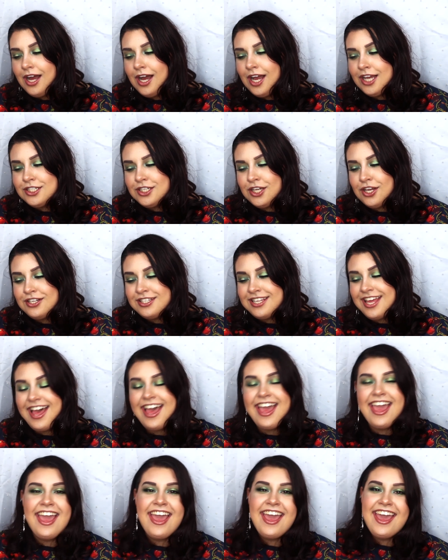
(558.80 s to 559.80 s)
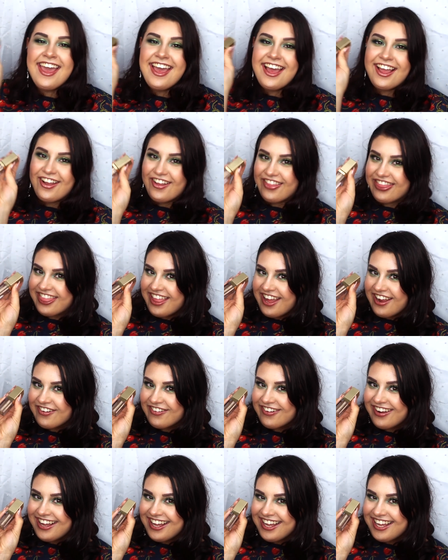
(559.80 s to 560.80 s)
Eyeshadows. Hey, I got that
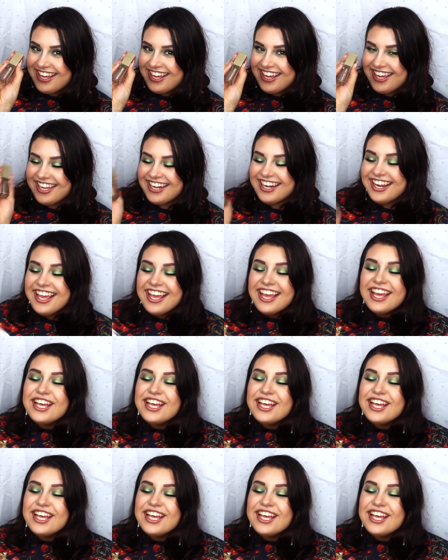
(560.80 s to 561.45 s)
right.